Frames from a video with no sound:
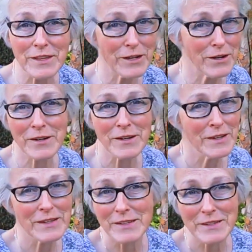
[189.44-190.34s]
the year,
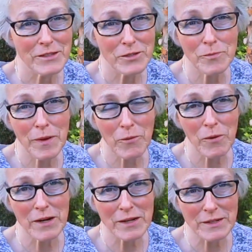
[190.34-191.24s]
you may
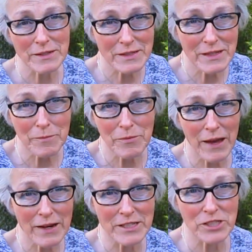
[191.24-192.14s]
want to keep
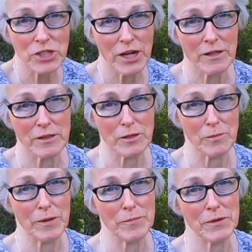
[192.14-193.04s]
that in check a little
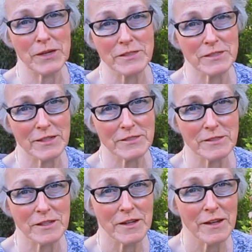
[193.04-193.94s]
bit because
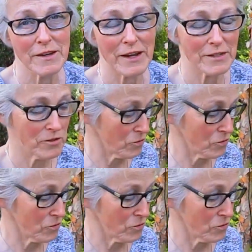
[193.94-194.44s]
that's not good.